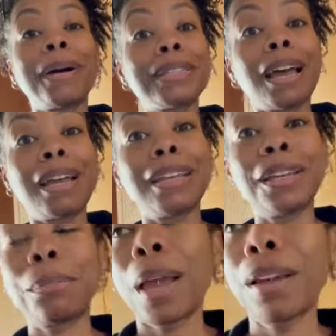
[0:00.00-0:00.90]
tidy
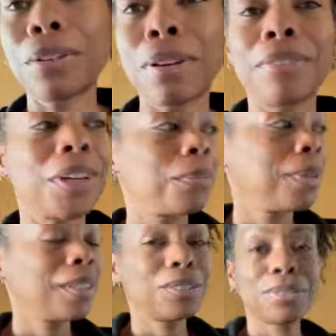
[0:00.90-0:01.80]
up hanger on there,
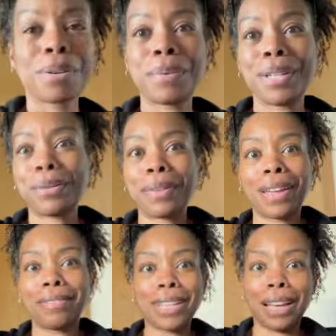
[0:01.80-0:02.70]
because you know we don't
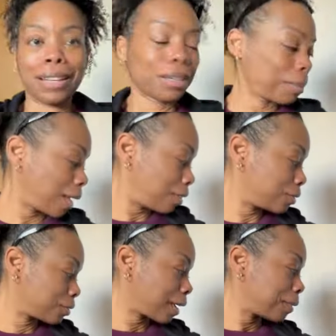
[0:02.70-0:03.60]
have tidy up
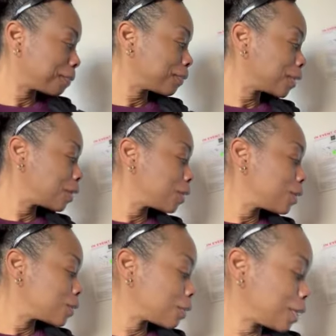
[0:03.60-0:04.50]
hangers, right?
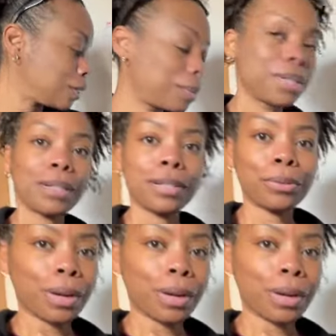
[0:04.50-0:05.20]
So each one of the little